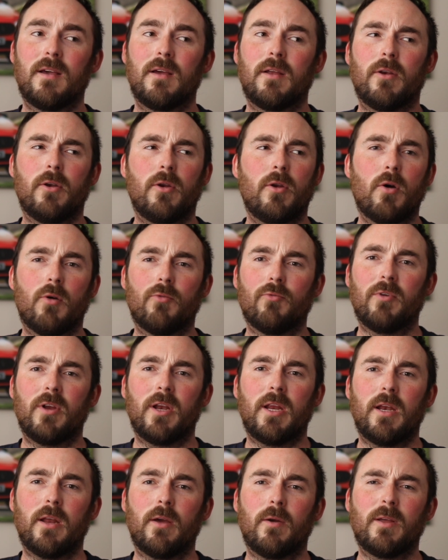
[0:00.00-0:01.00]
not
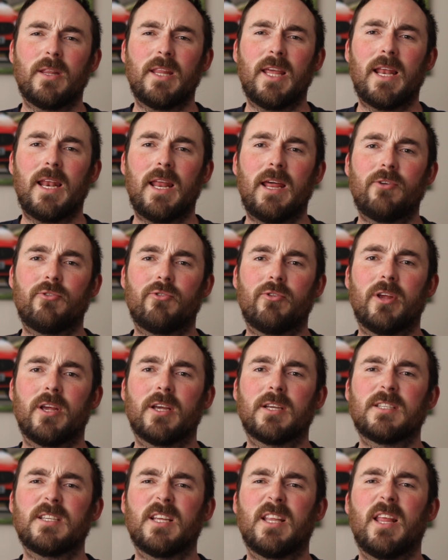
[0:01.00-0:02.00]
really knowing the
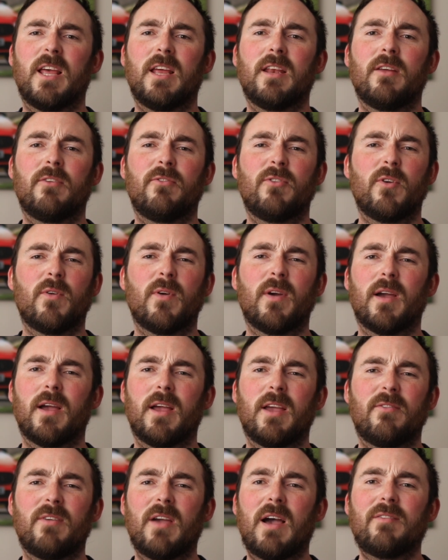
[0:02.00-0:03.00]
electrics, and then if you
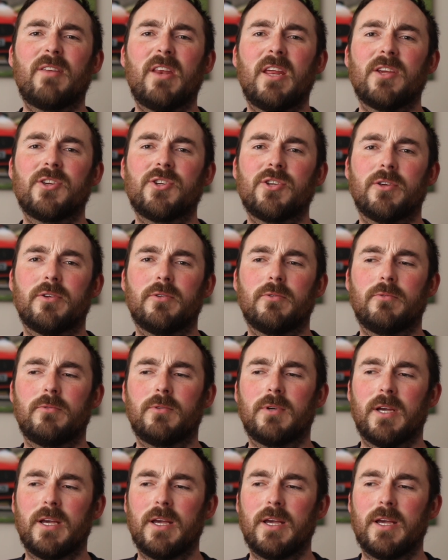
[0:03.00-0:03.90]
have an issue,